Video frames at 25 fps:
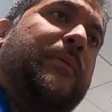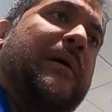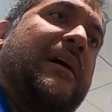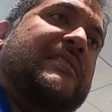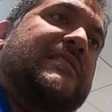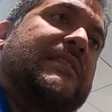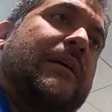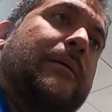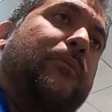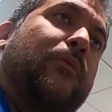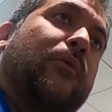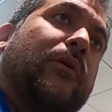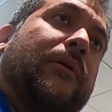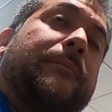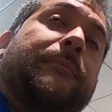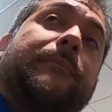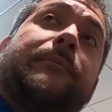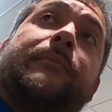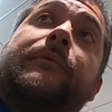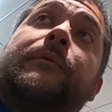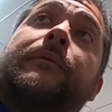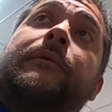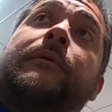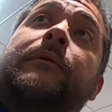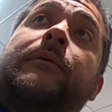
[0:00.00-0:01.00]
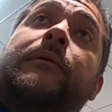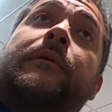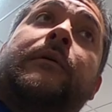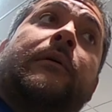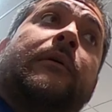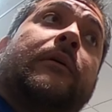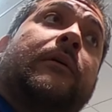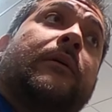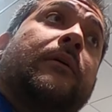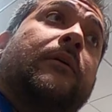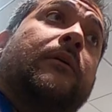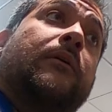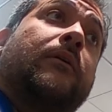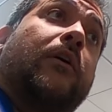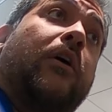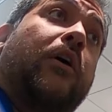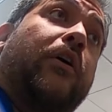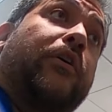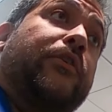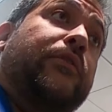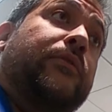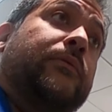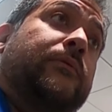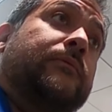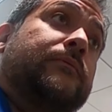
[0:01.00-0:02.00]
to pass that point. Thank you. Are
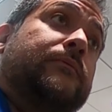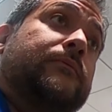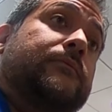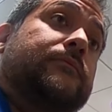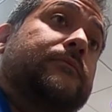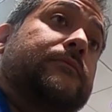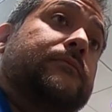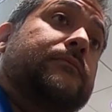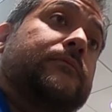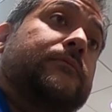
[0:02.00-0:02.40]
you? Yes.